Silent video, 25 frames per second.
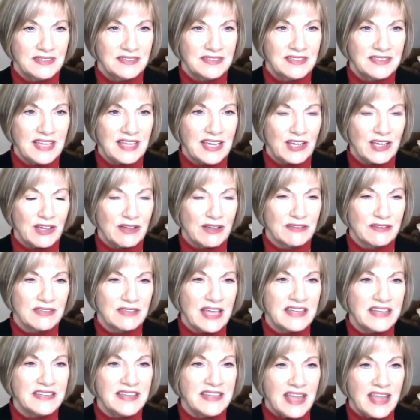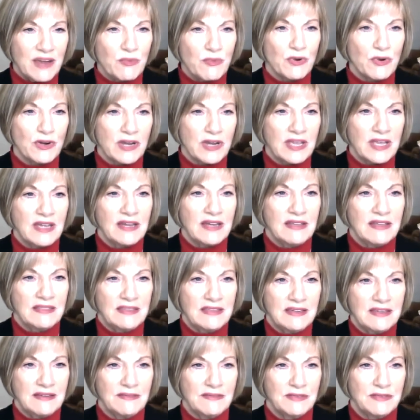that networking, I
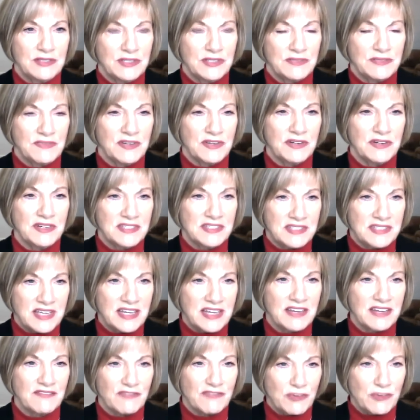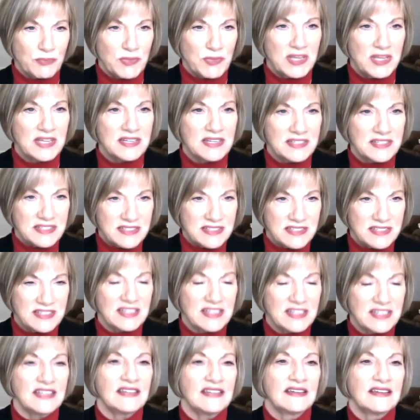think, was very exciting for me to
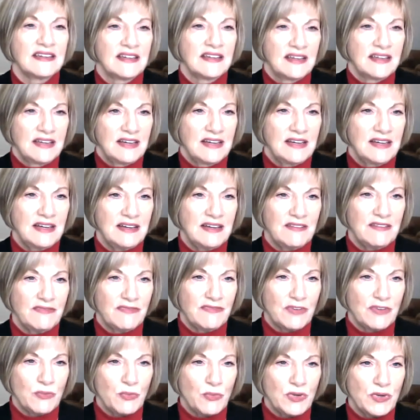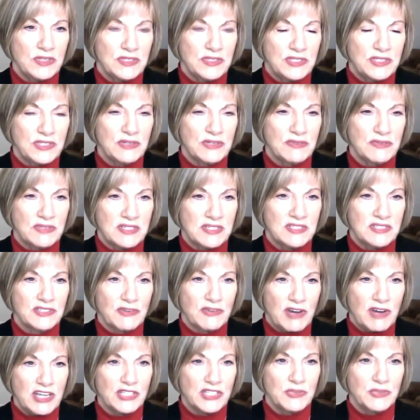see from one student that's
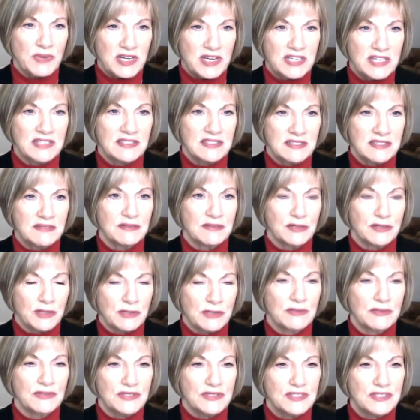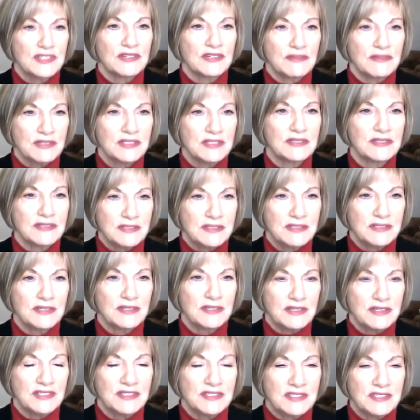graduated to a current
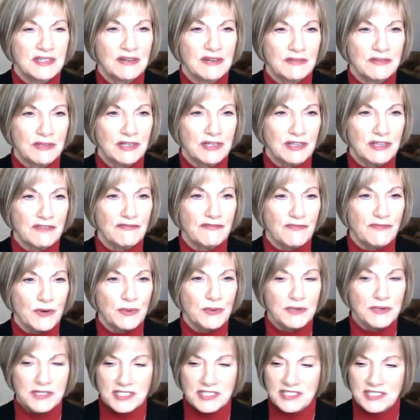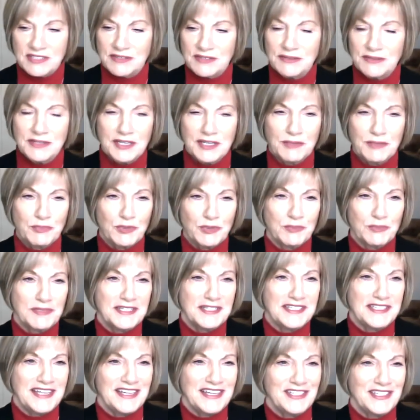student. So looking forward to the
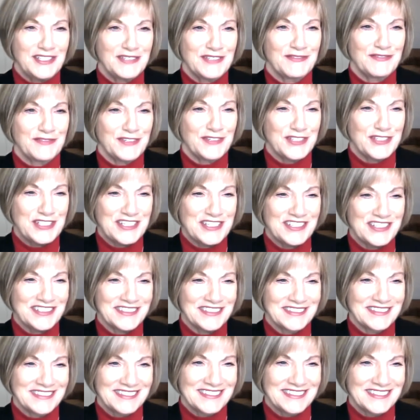implementation for sure.